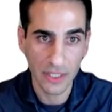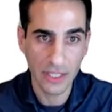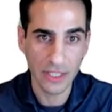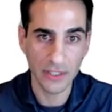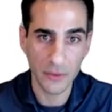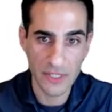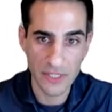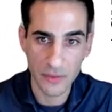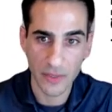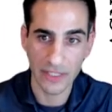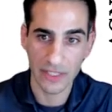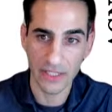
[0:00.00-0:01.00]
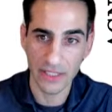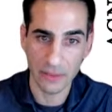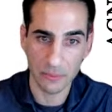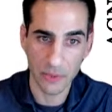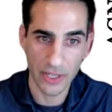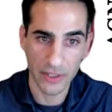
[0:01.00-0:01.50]
And the reason why they can
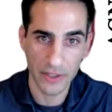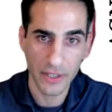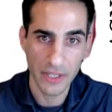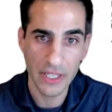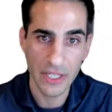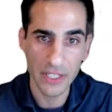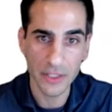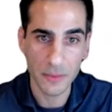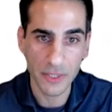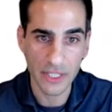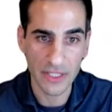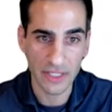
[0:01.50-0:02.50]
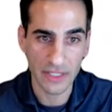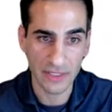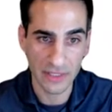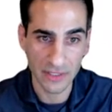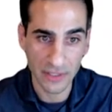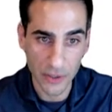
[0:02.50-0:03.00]
get brighter is because in
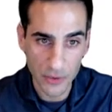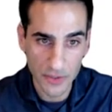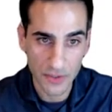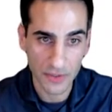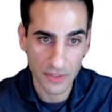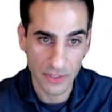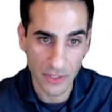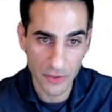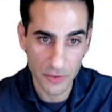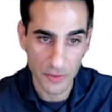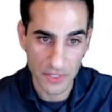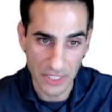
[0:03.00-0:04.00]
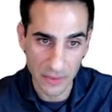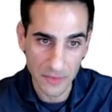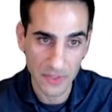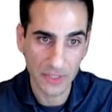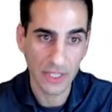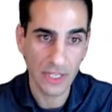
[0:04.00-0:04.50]
those
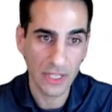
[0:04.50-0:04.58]
regimes,